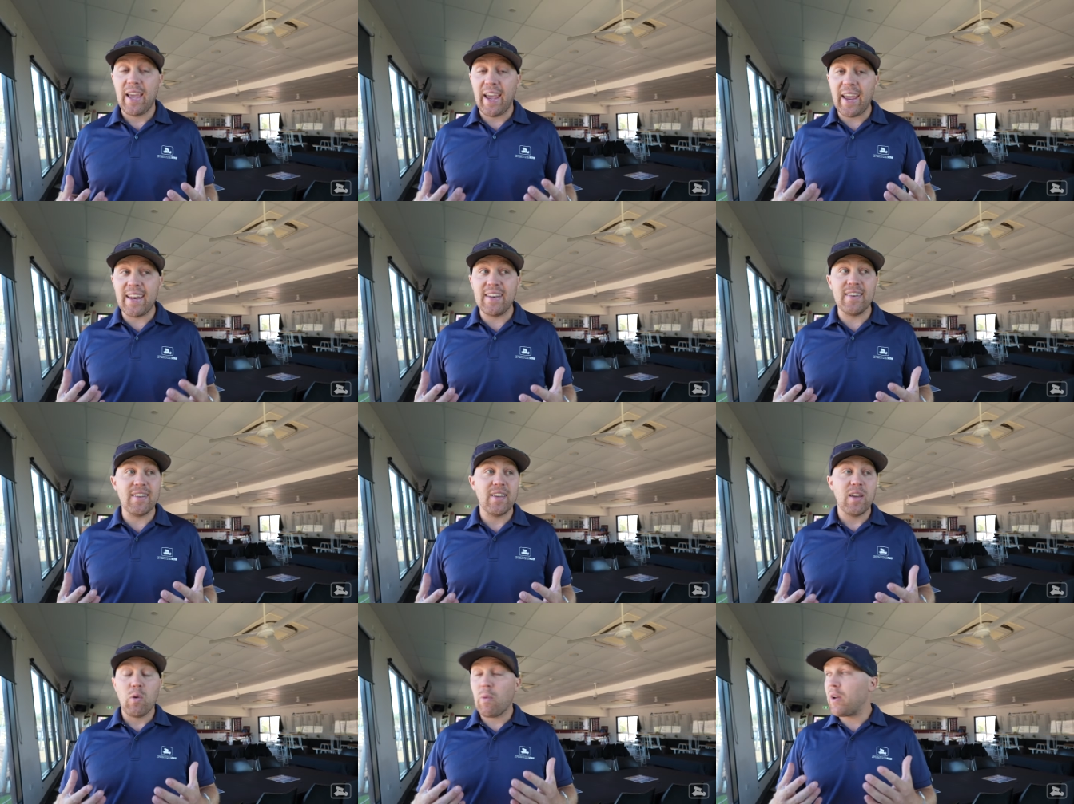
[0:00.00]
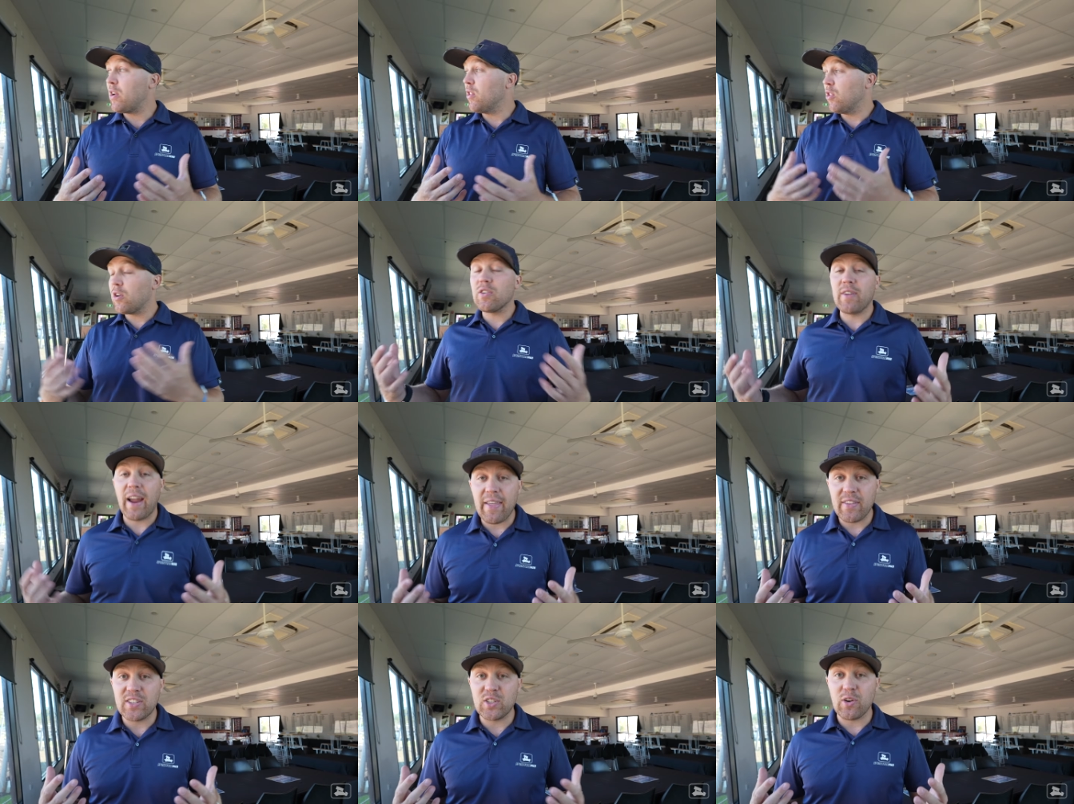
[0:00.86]
And when you look
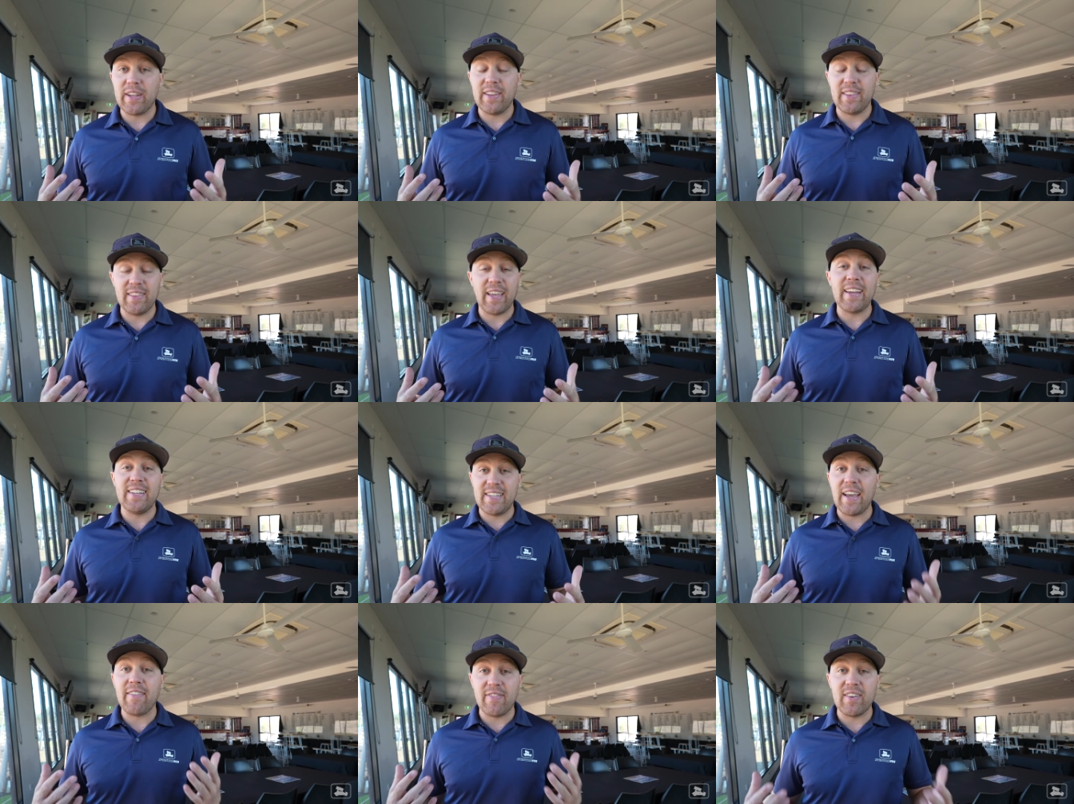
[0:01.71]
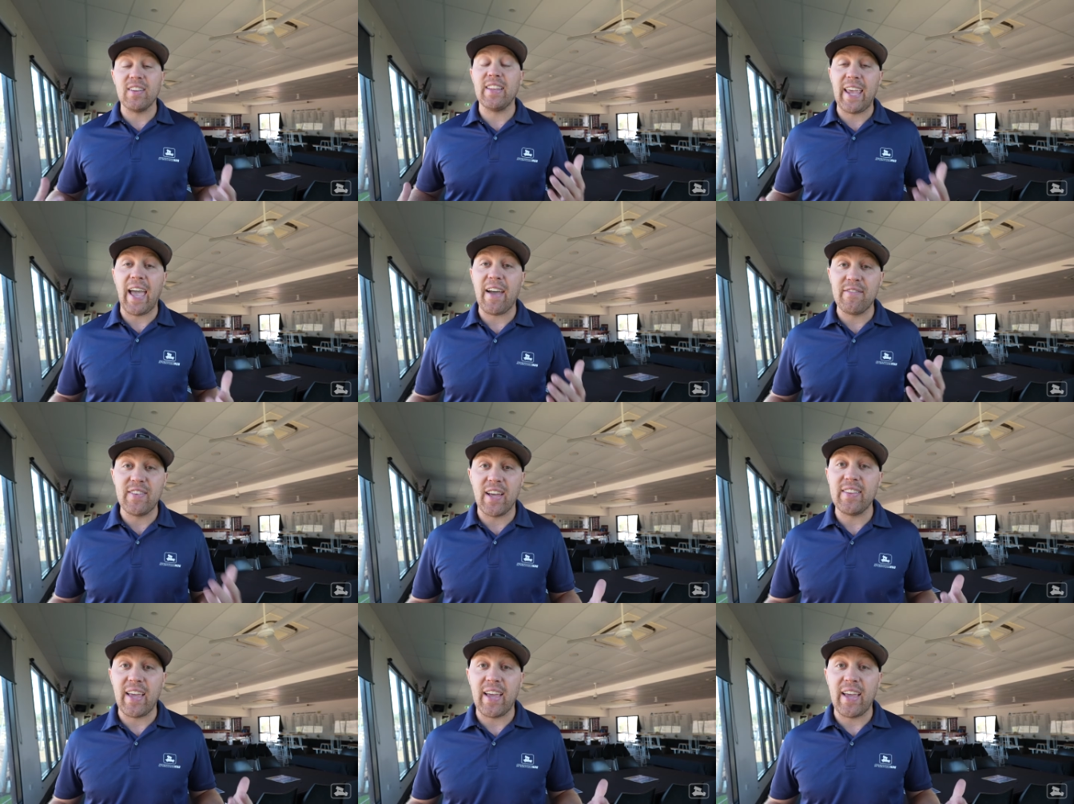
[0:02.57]
around the joint, they definitely have done